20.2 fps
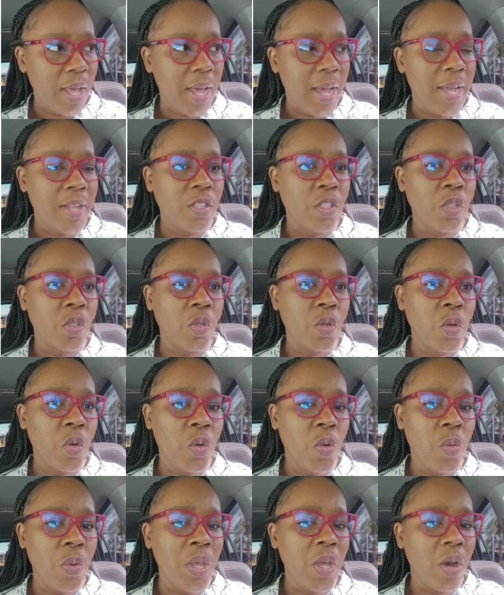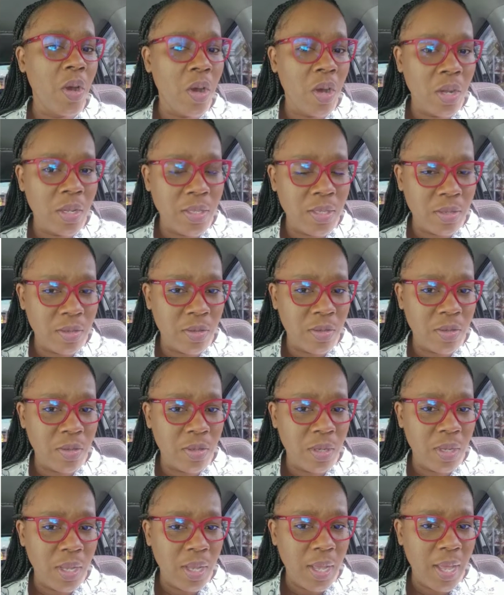And so we ought
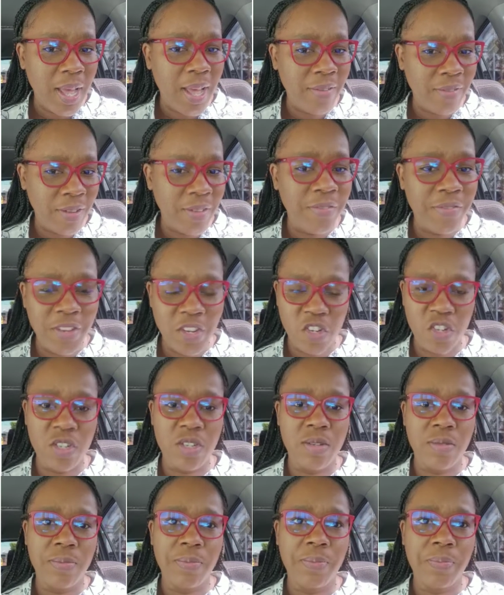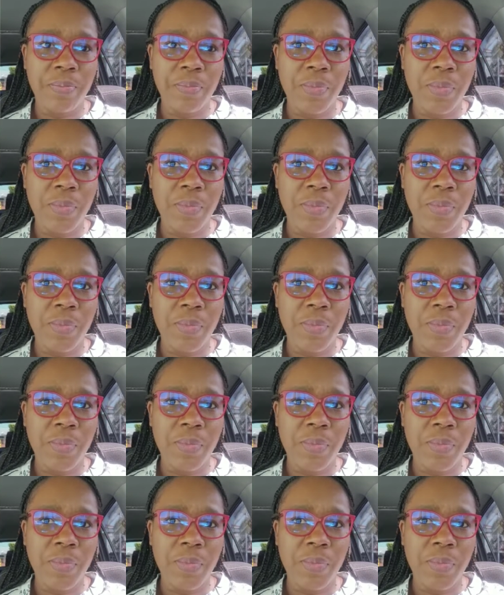to have a vision.